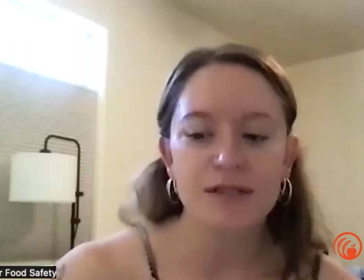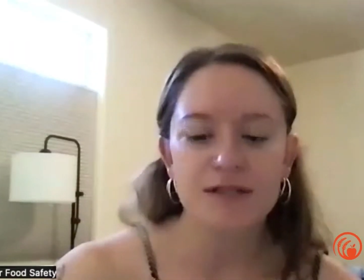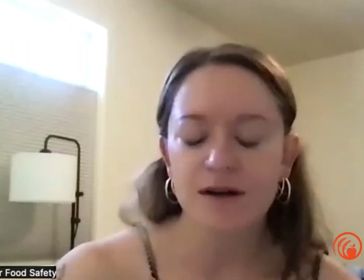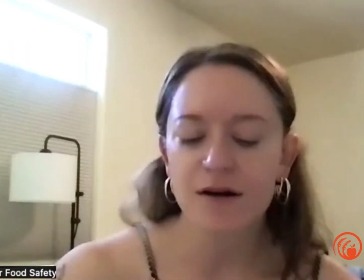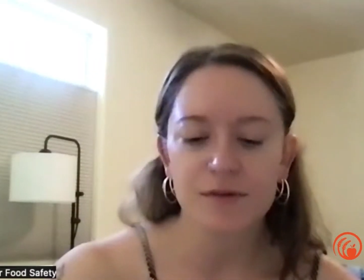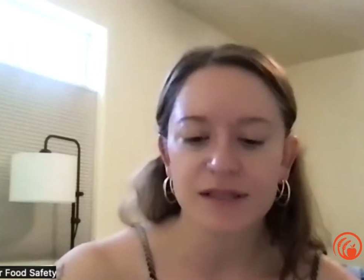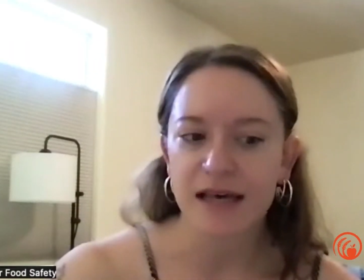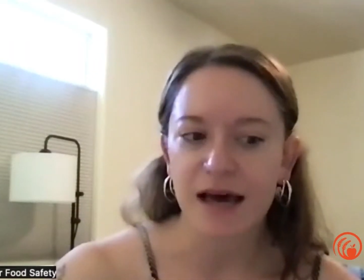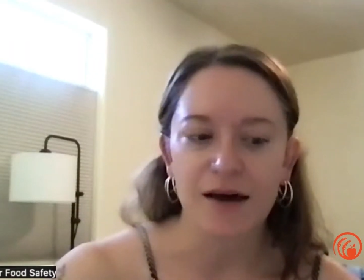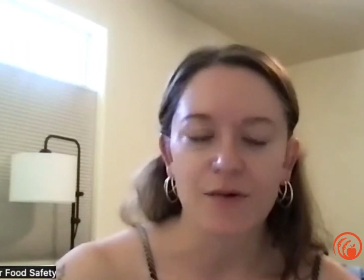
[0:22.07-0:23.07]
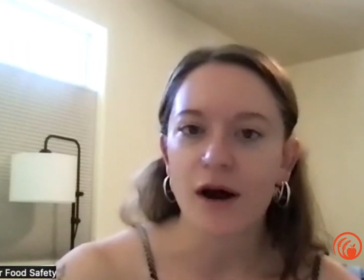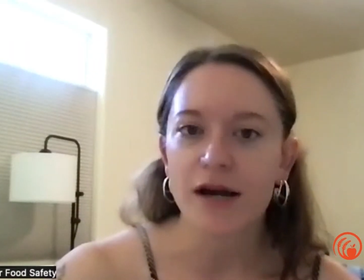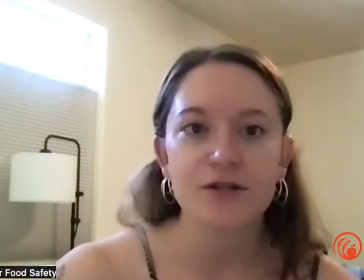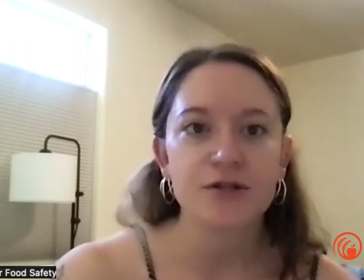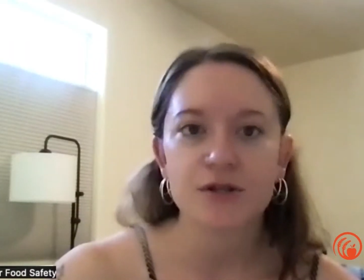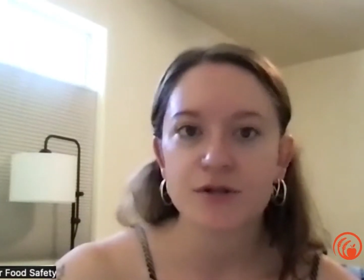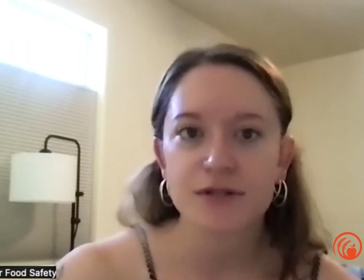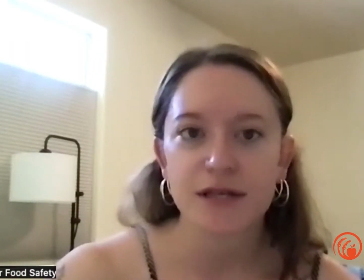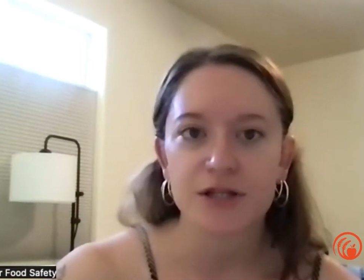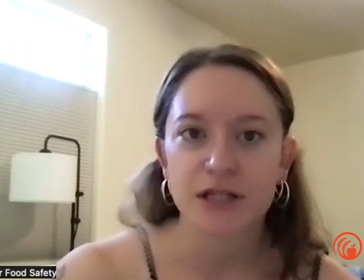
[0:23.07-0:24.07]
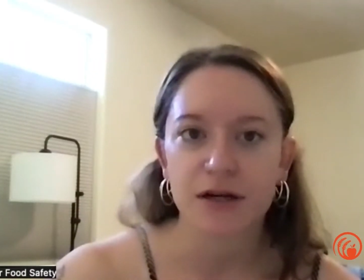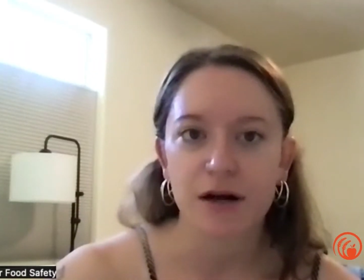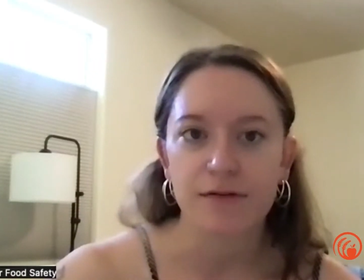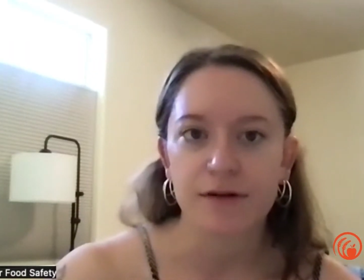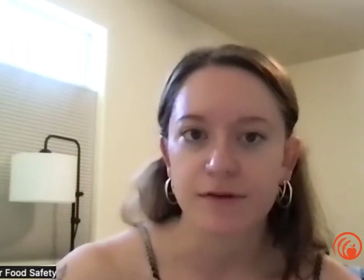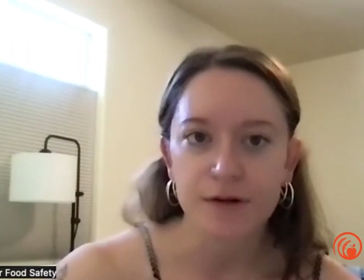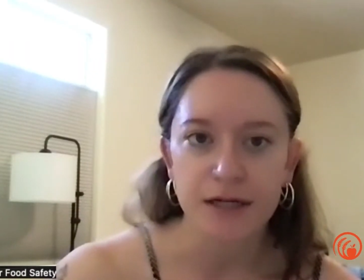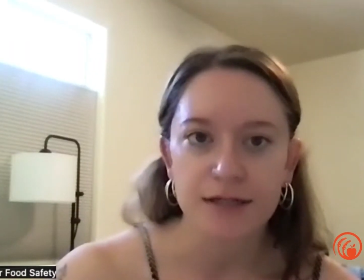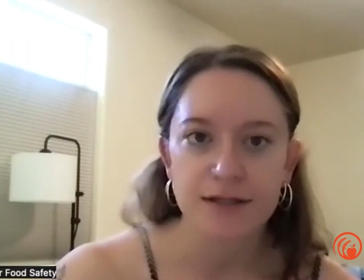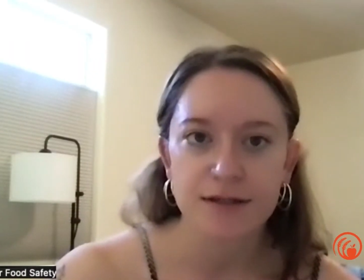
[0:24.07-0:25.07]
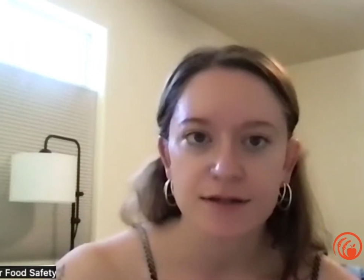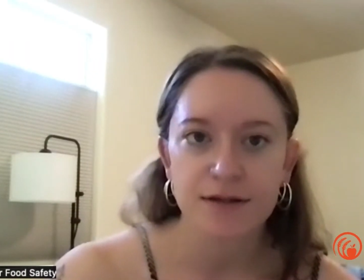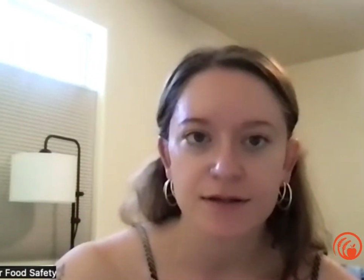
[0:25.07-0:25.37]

let's start with that. Why did you choose that geographic focus?